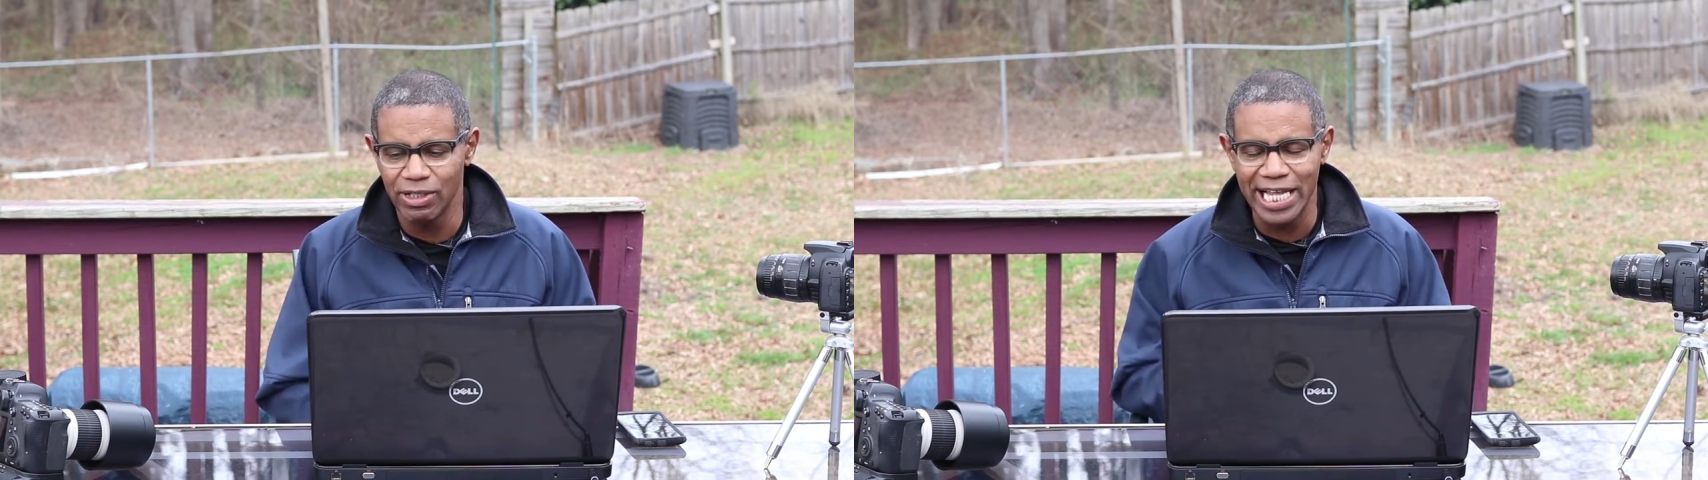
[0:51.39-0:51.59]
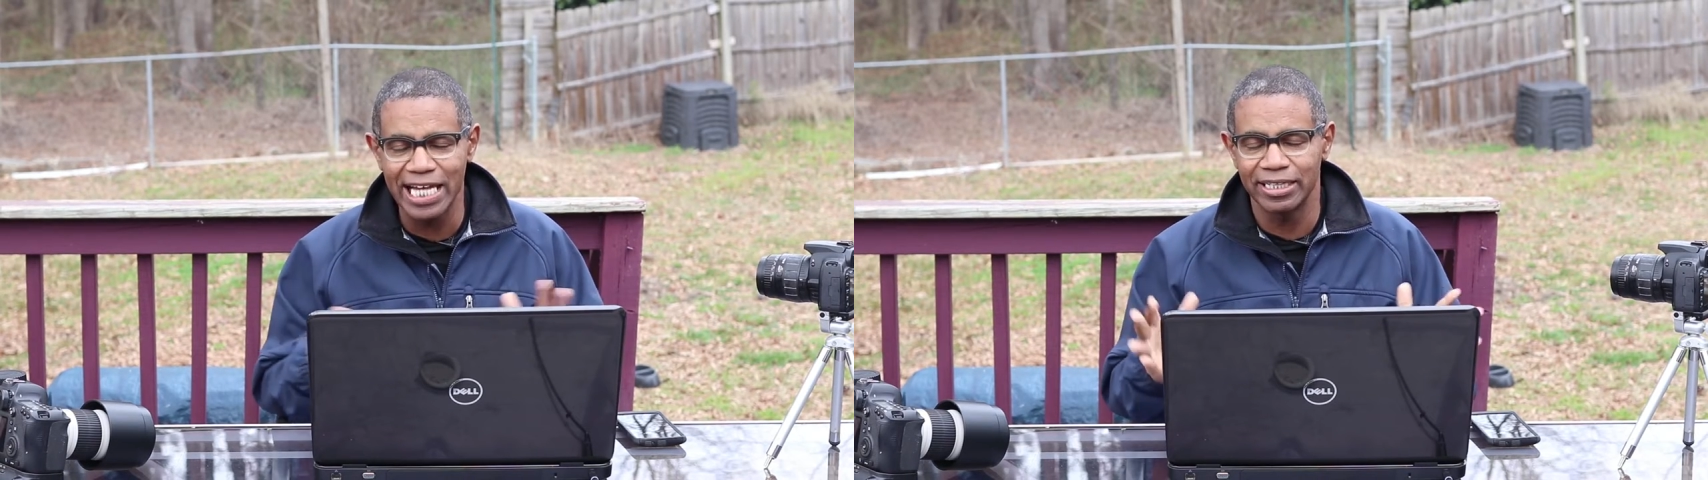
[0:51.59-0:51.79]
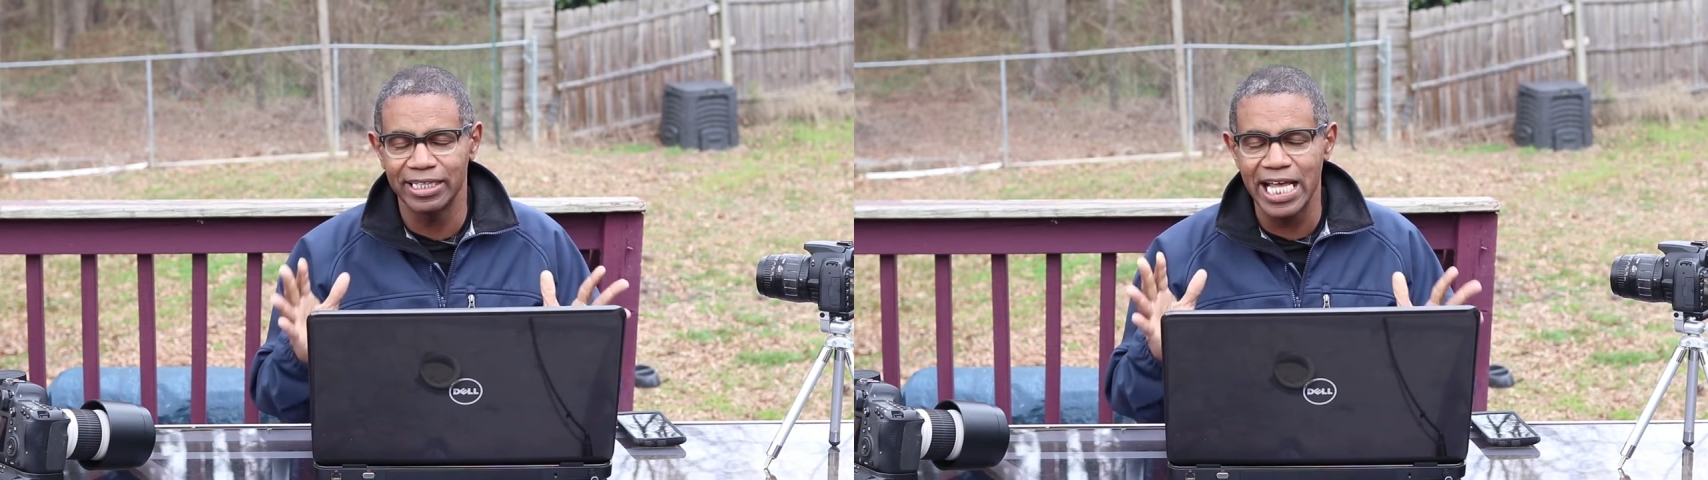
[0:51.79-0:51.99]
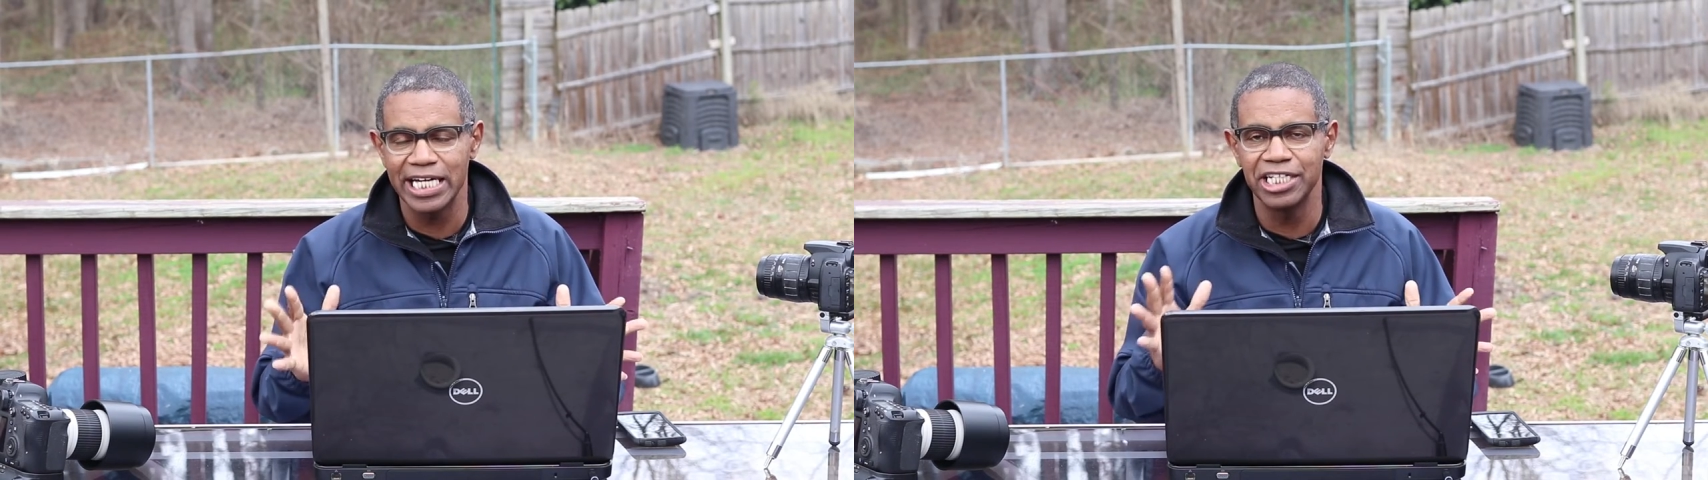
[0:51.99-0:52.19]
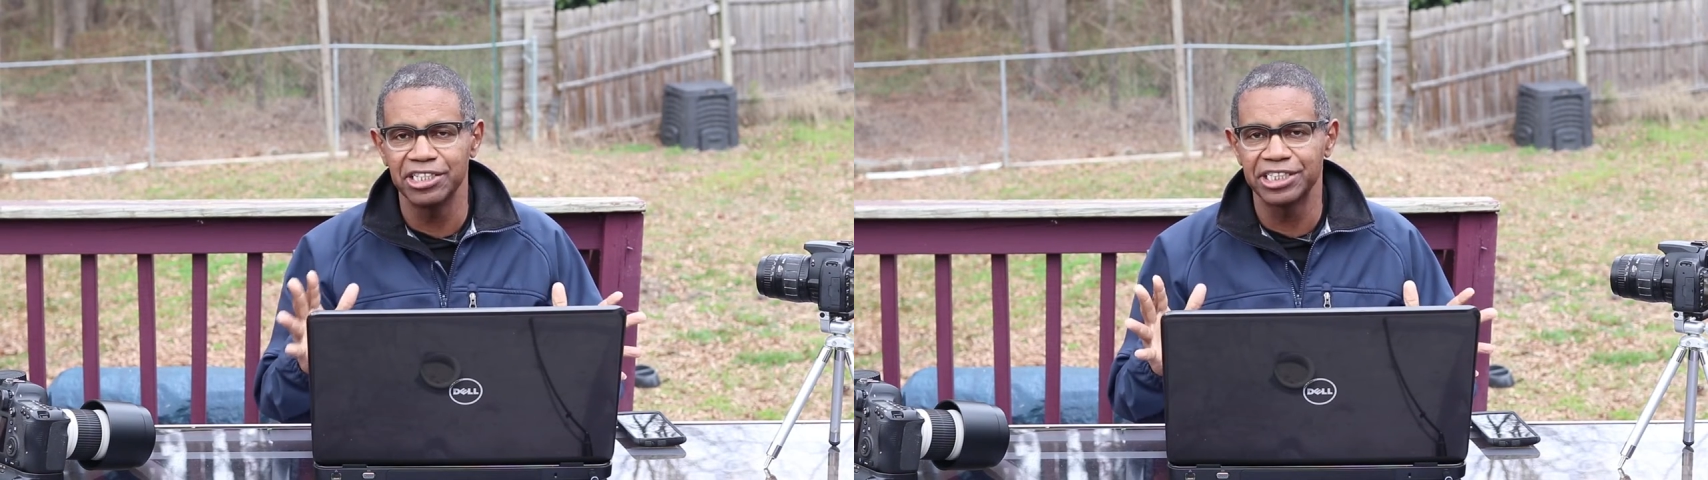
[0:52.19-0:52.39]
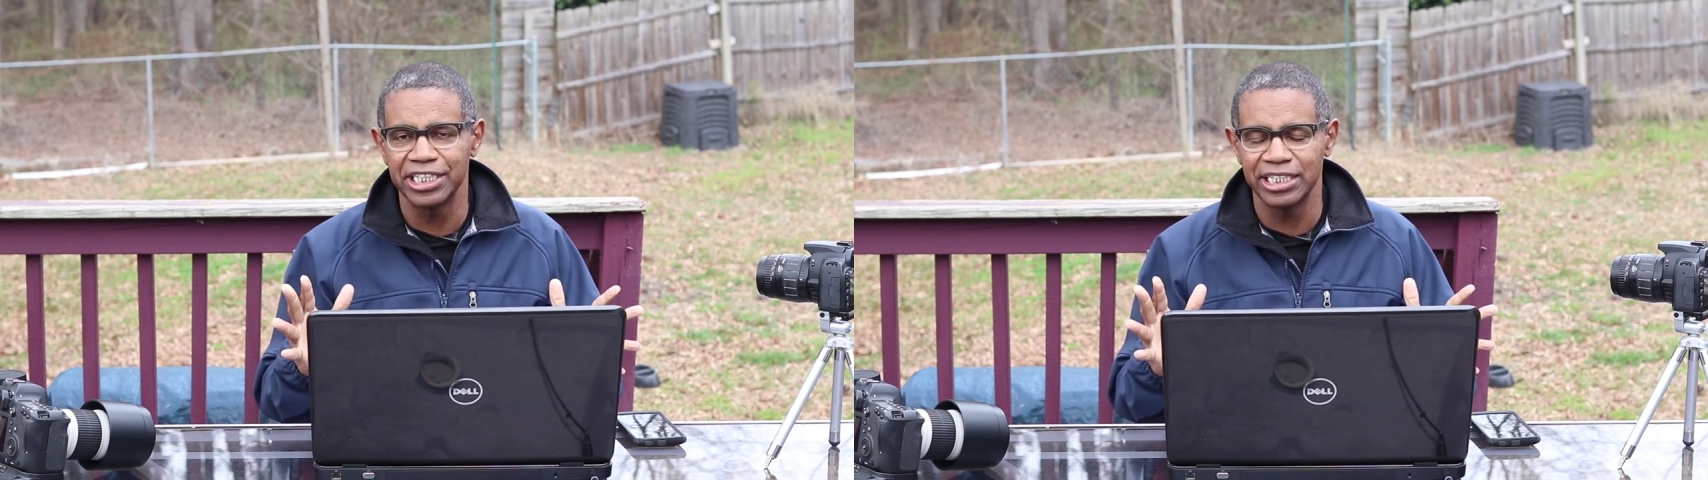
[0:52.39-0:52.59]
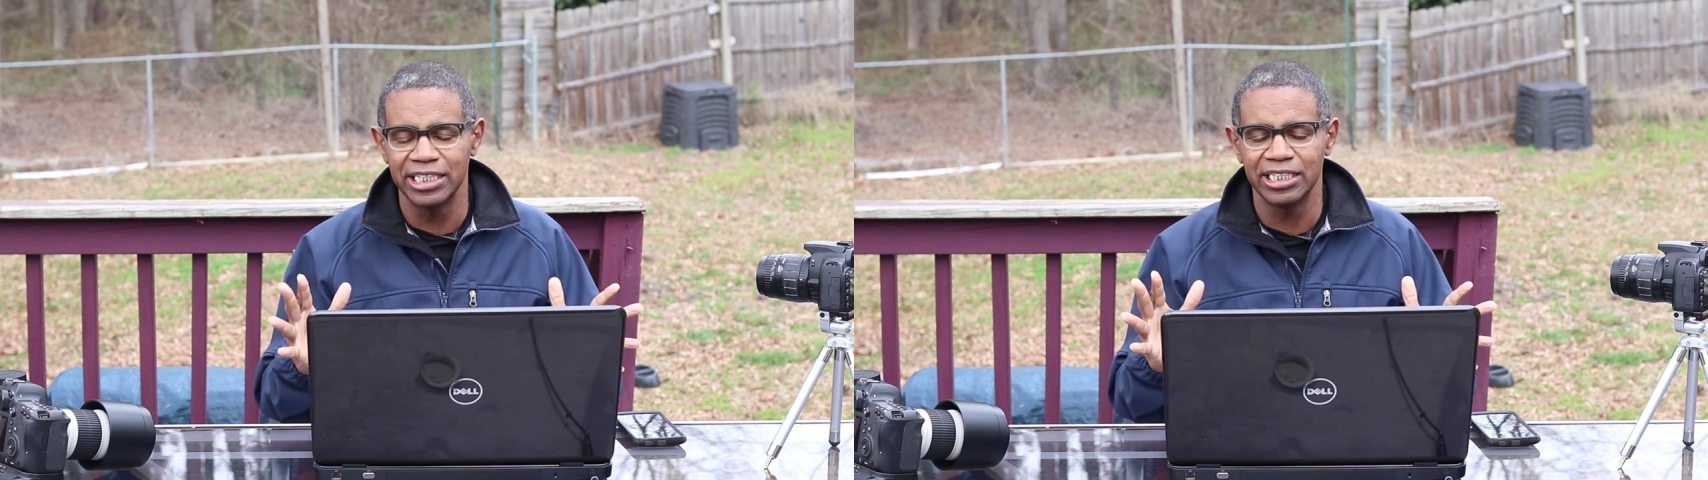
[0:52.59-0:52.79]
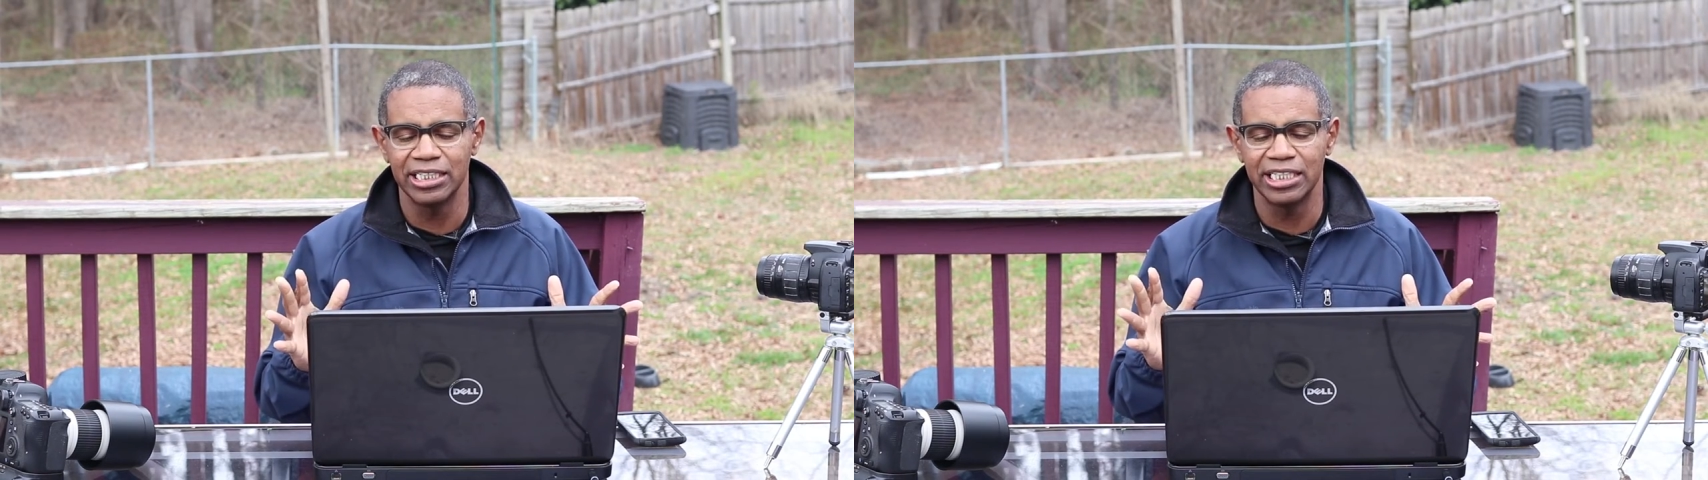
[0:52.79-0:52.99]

well, that, that is the,